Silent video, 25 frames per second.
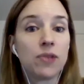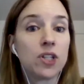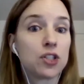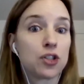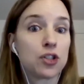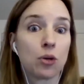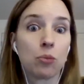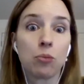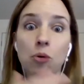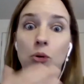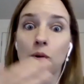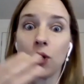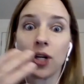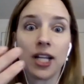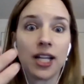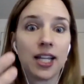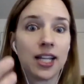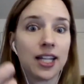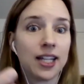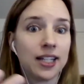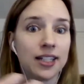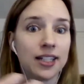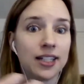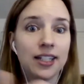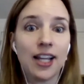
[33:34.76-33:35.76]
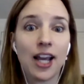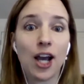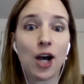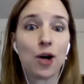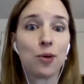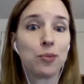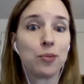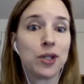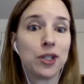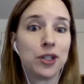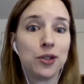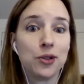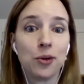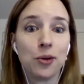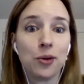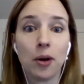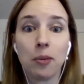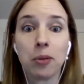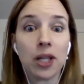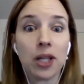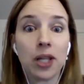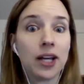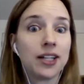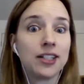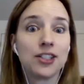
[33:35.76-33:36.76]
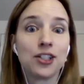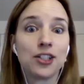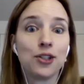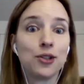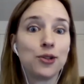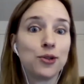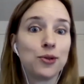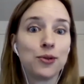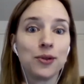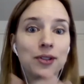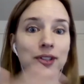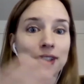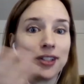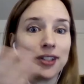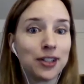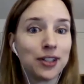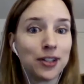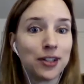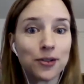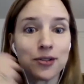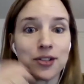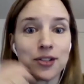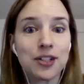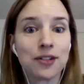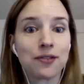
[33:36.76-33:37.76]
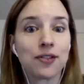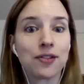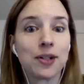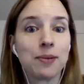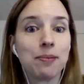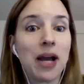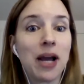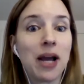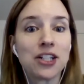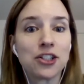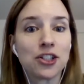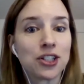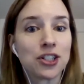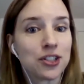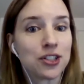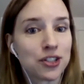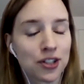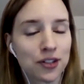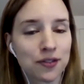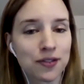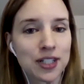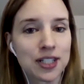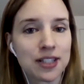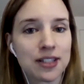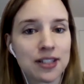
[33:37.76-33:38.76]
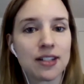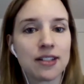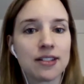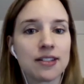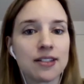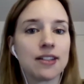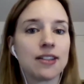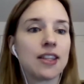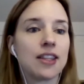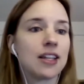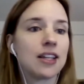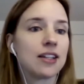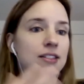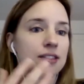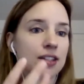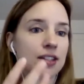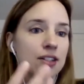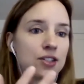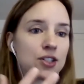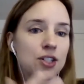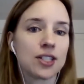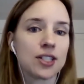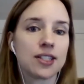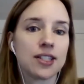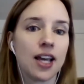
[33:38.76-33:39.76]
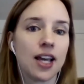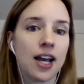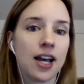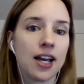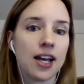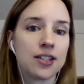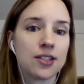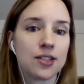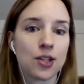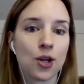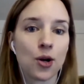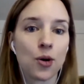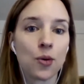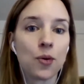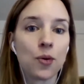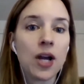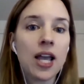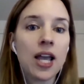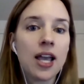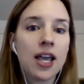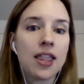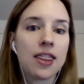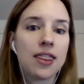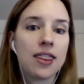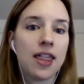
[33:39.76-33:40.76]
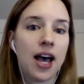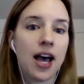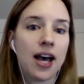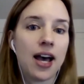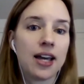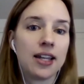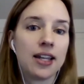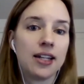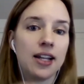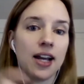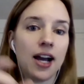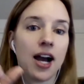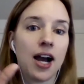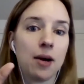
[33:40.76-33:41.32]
supporting and helping you apply to, different matching services and things such as that. So that,